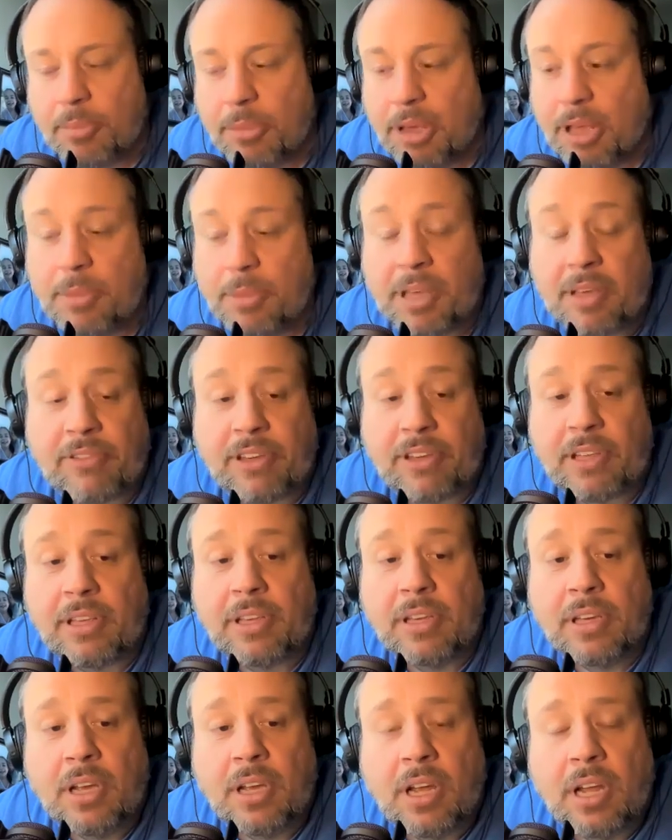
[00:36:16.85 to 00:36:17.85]
Maybe if
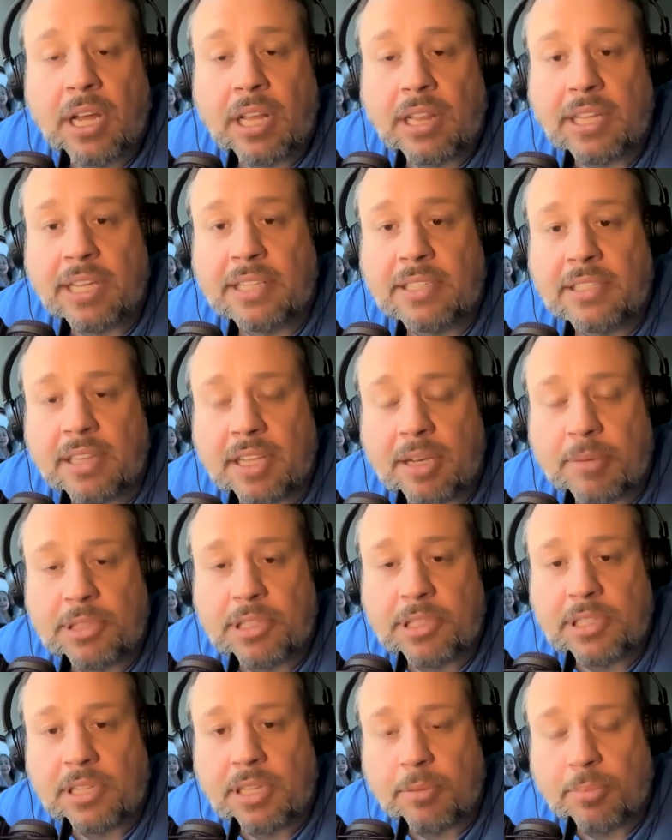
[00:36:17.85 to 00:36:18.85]
he leads
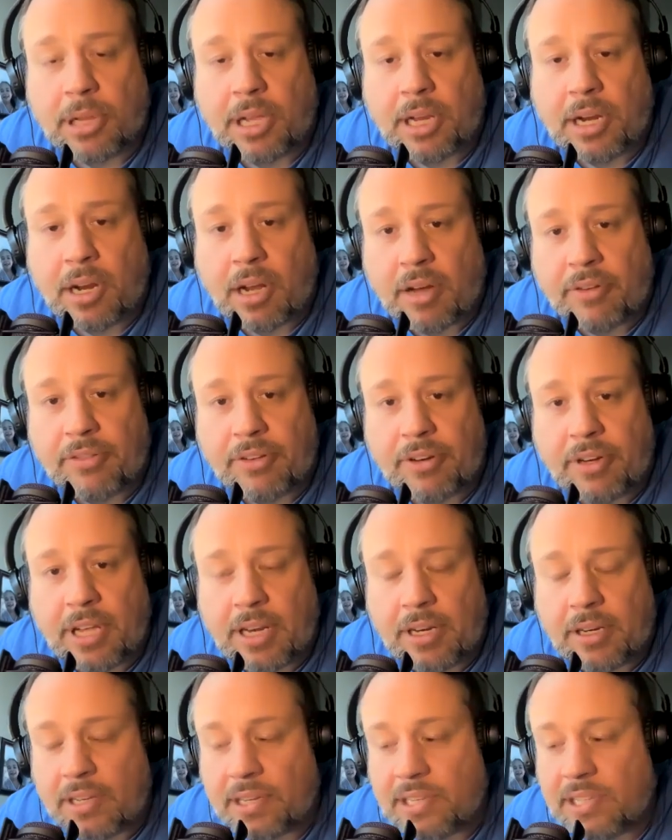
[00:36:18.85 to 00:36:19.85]
Clemson to the playoff
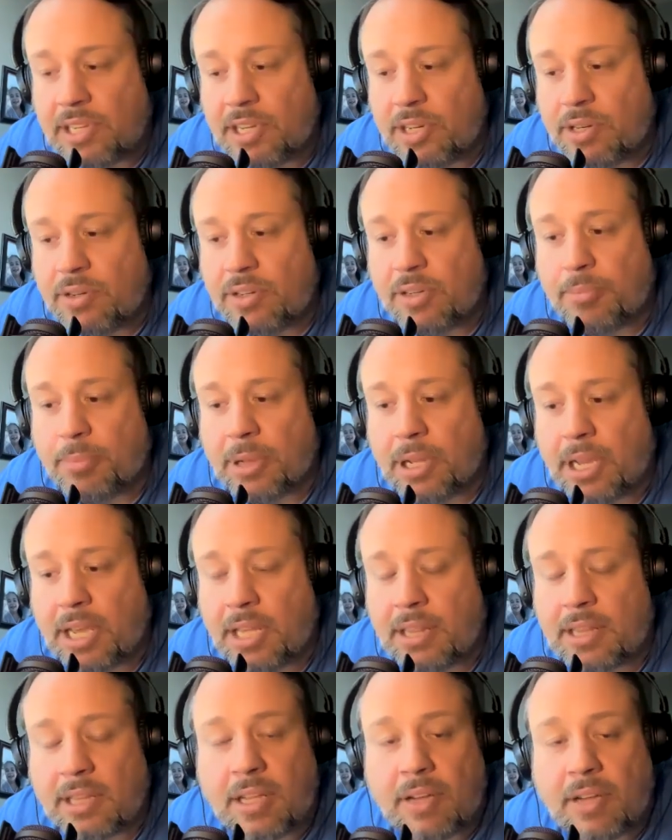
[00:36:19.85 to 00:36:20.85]
and continues to play
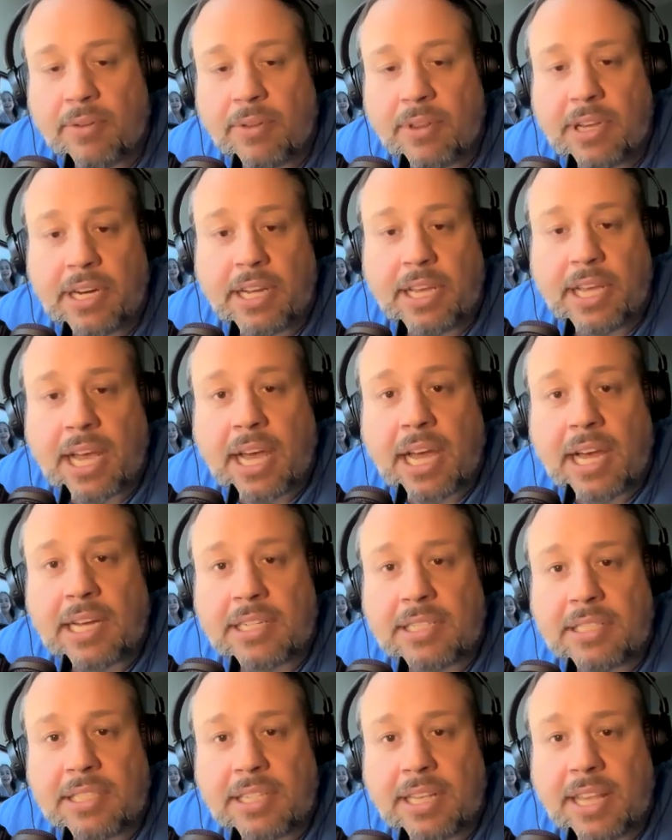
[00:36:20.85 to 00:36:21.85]
at the level that he
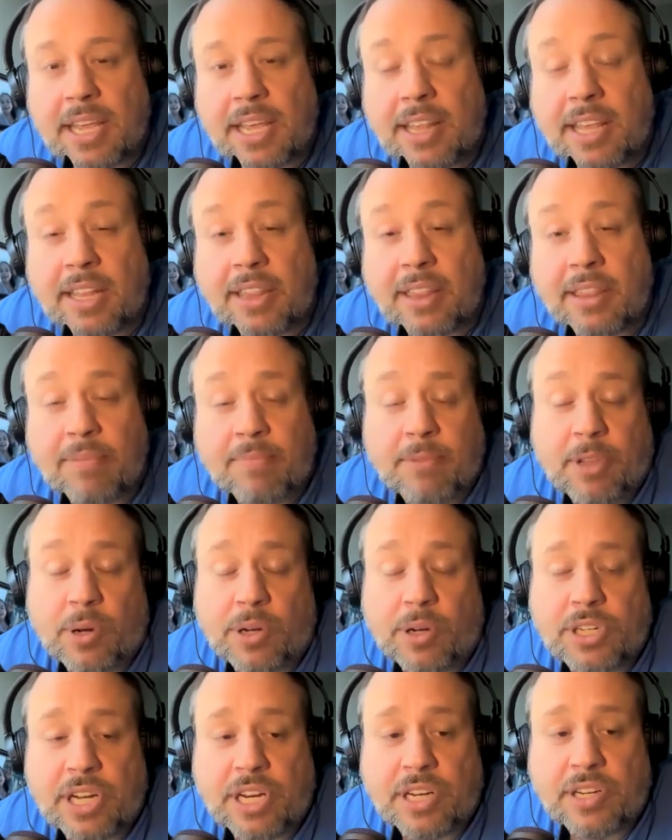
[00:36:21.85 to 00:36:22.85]
has, they
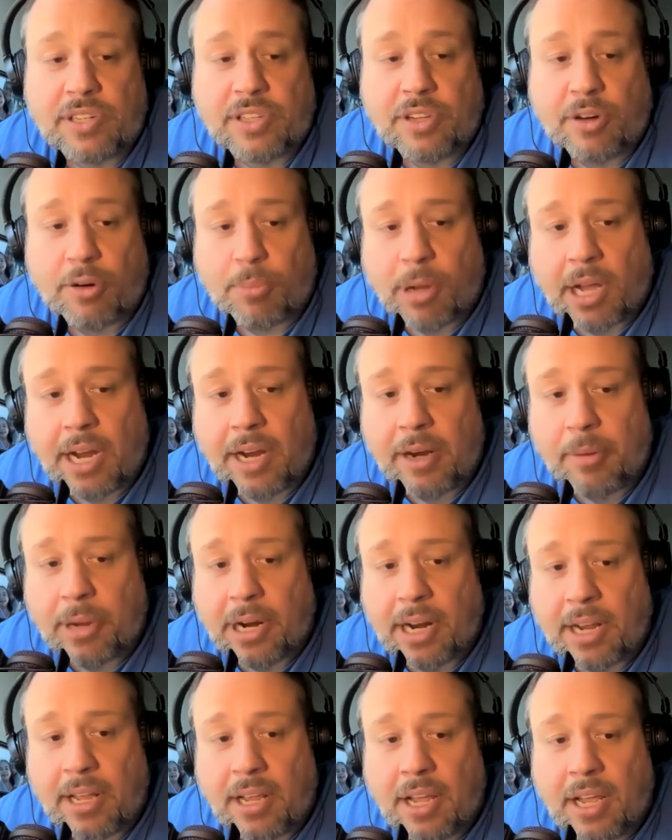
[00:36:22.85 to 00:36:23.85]
it changes their mind.
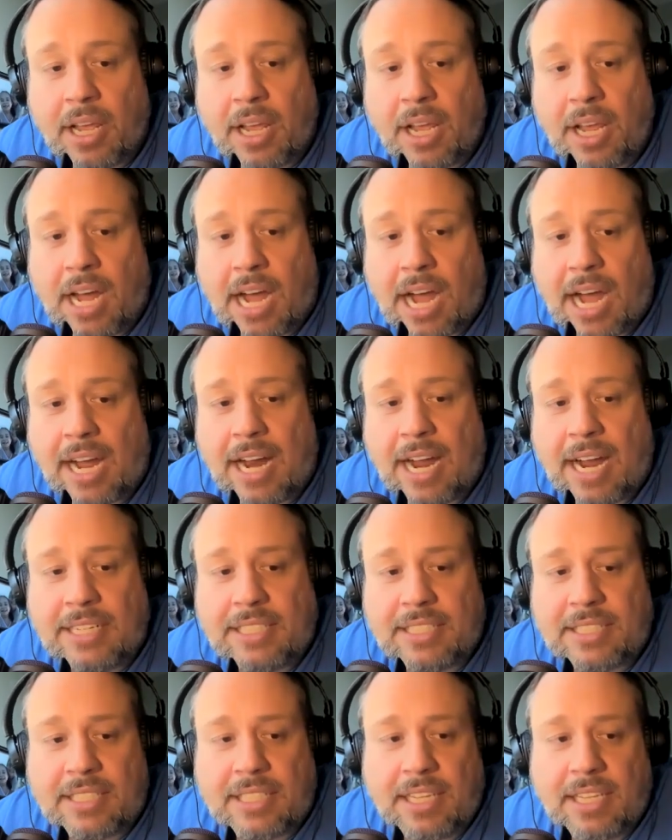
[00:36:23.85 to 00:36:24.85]
But I
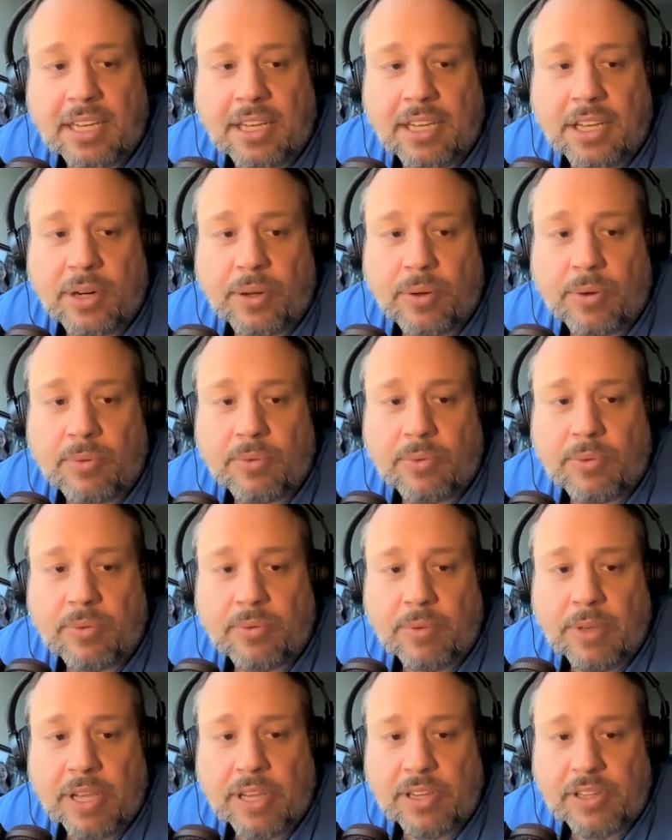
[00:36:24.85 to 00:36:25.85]
just think,
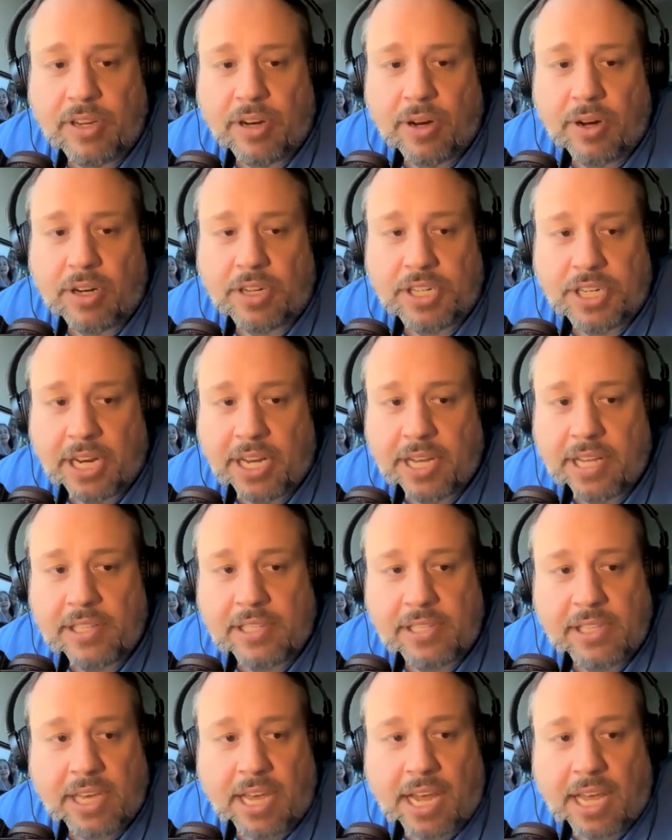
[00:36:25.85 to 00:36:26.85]
is there a
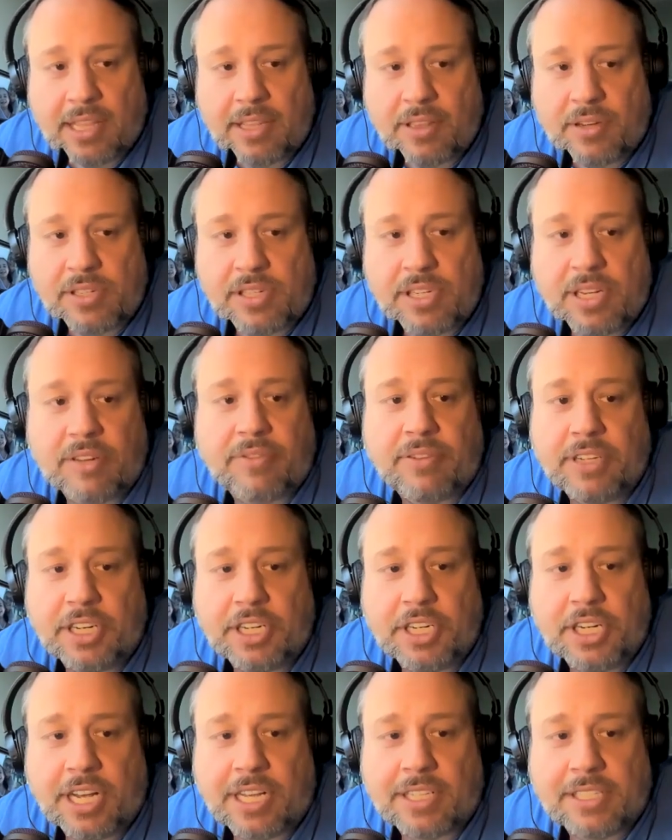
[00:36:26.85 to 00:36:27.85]
chance? Yeah, I think there's definitely a
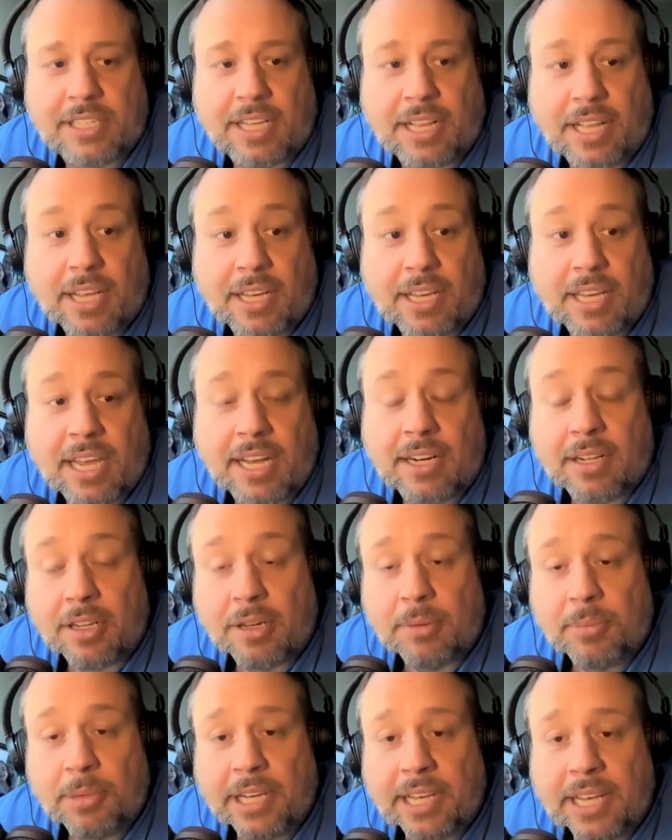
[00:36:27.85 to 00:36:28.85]
chance Cade
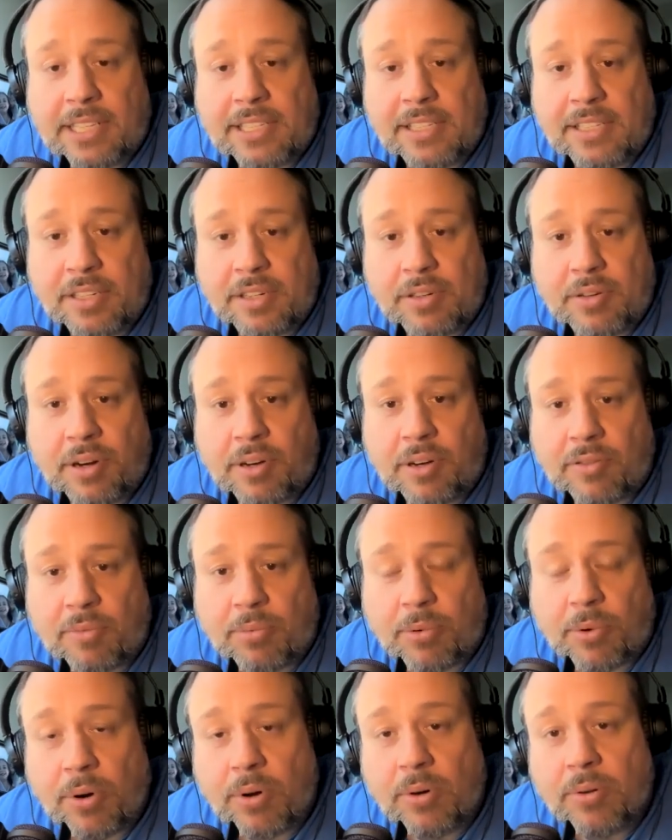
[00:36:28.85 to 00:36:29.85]
Klubnik gets in the transfer
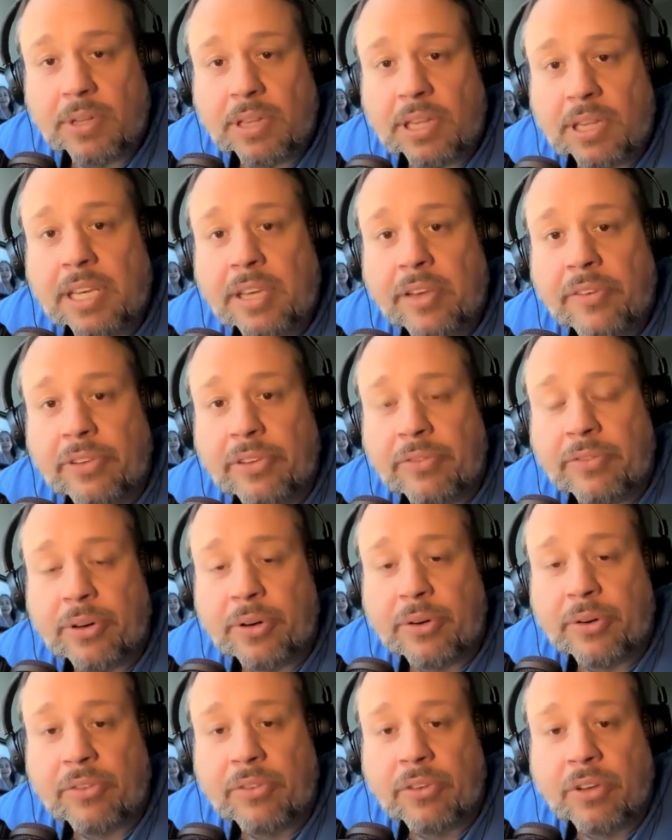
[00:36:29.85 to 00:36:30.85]
portal and leaves. If
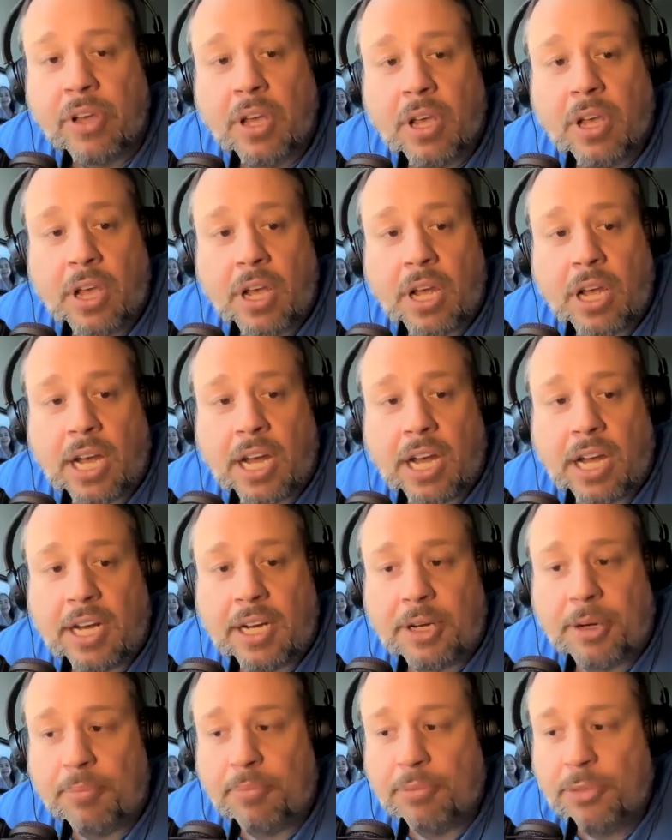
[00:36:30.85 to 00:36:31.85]
there's,
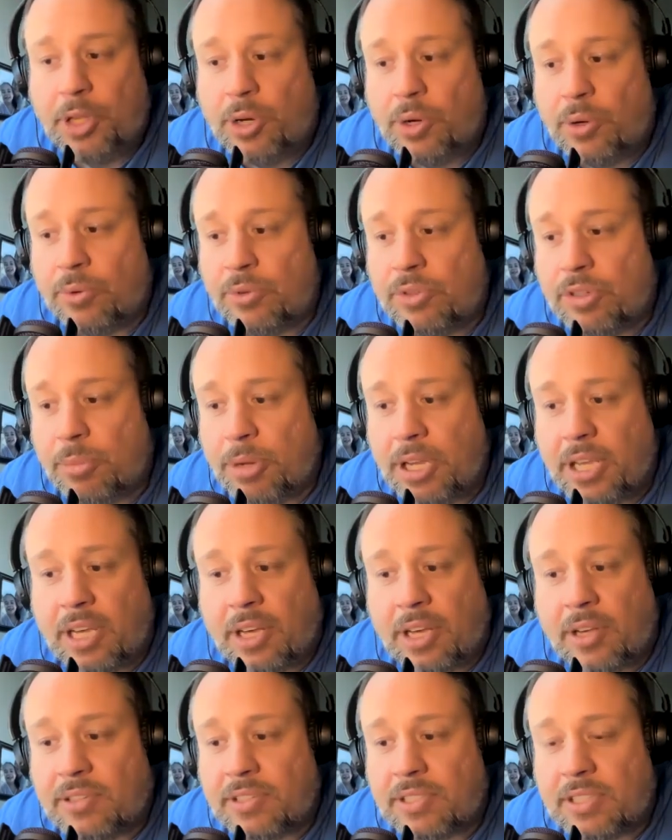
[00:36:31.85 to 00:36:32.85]
somebody
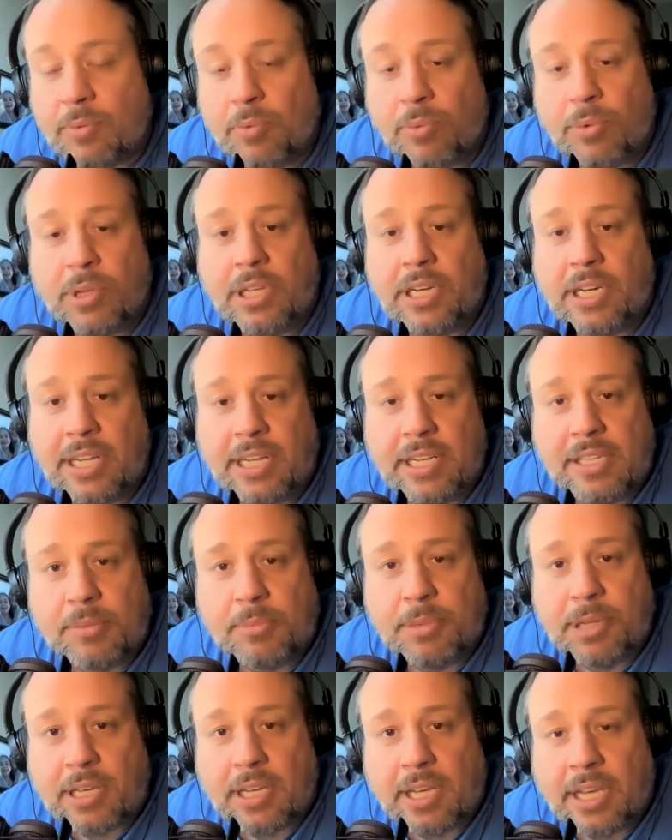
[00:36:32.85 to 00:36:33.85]
else that really needs him,
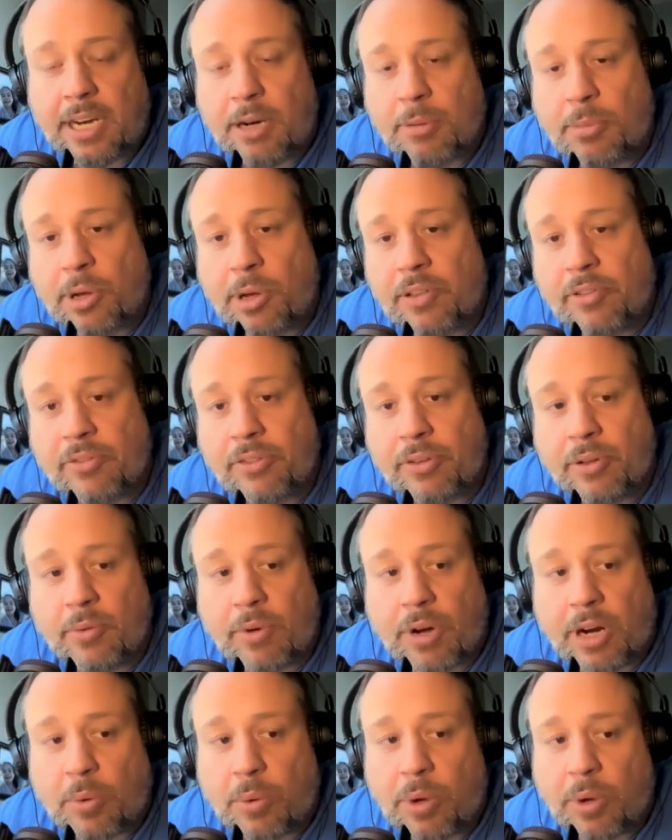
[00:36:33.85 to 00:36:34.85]
that can get him on the field
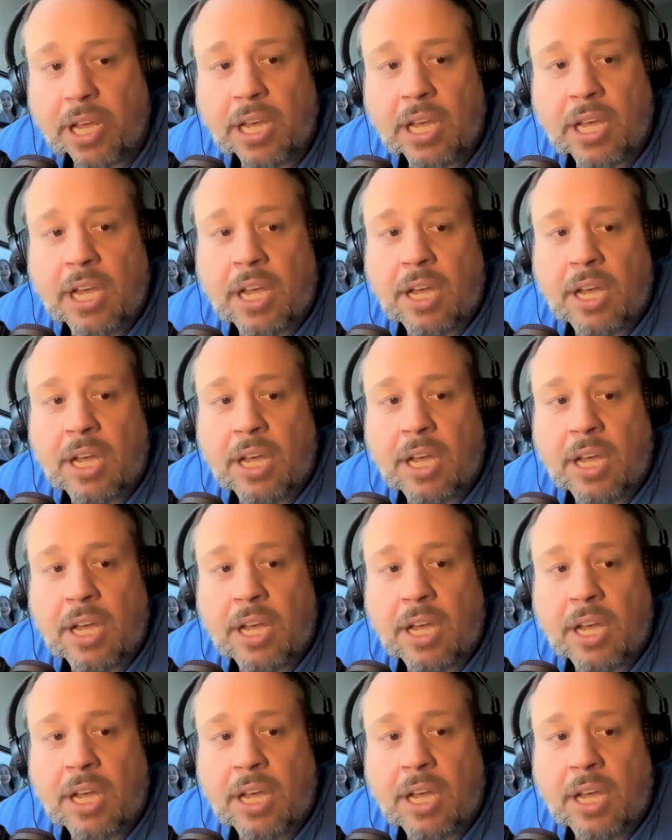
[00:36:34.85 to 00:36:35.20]
right away.